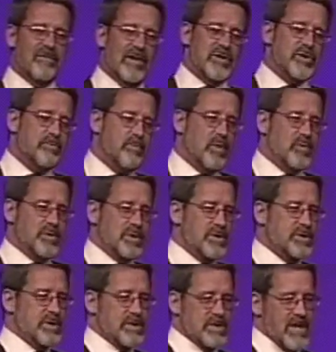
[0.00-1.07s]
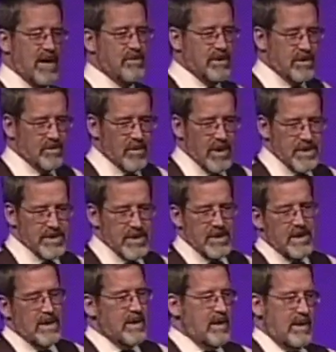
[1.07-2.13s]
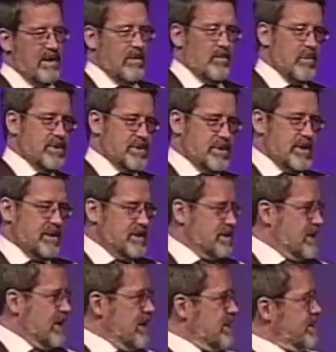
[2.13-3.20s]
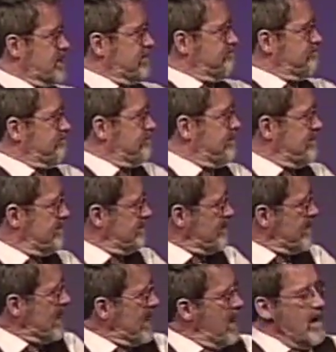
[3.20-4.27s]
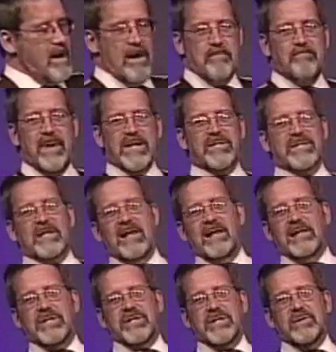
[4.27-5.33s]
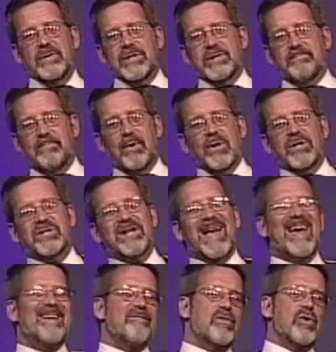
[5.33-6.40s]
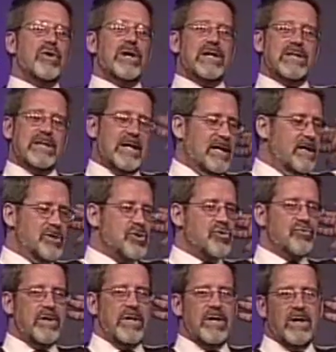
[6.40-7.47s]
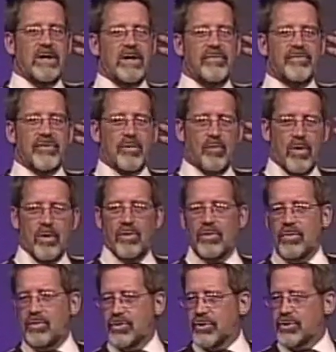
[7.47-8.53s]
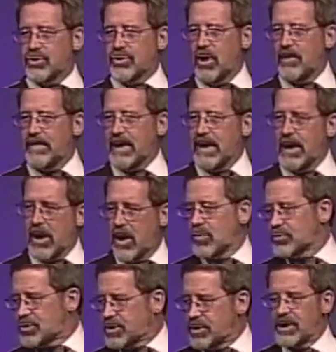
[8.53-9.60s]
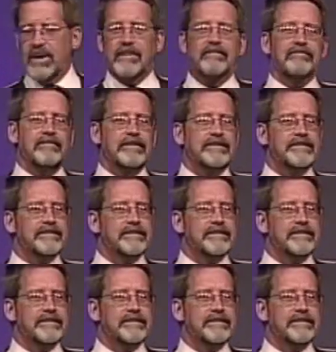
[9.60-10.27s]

fresh approaches that sounded crazy was these things. Best-selling series of books ever in the history of the world. There's nobody close to them.